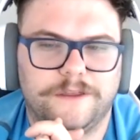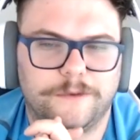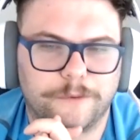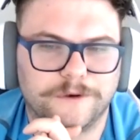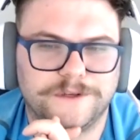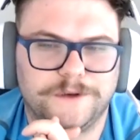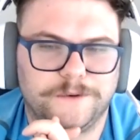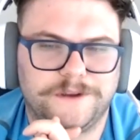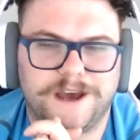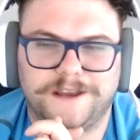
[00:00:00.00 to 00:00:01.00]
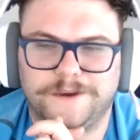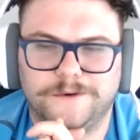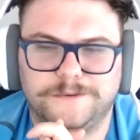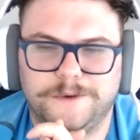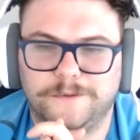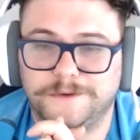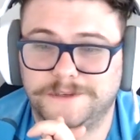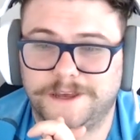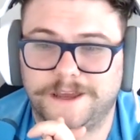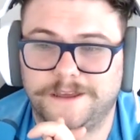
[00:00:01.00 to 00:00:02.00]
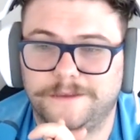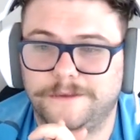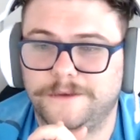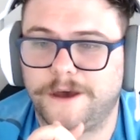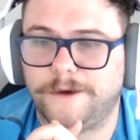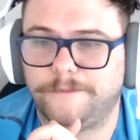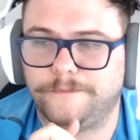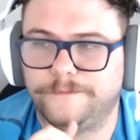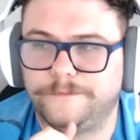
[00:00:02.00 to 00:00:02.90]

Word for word: the person who diagnosed me was like, um,